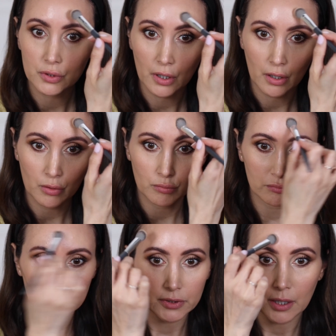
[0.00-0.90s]
So
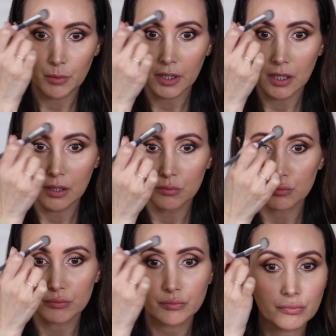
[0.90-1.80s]
there we go.
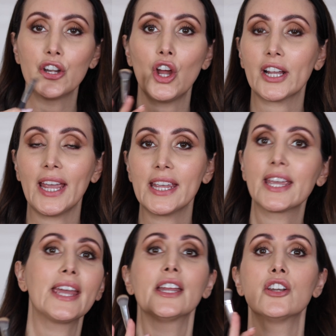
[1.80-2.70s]
Not
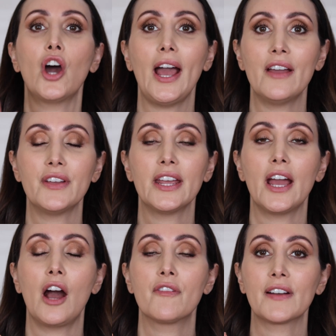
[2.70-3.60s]
cakey, not
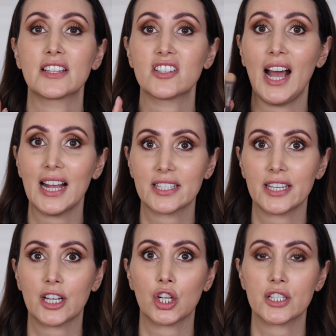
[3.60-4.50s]
heavy, a
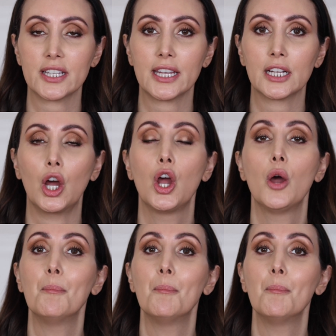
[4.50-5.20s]
fantastic concealer,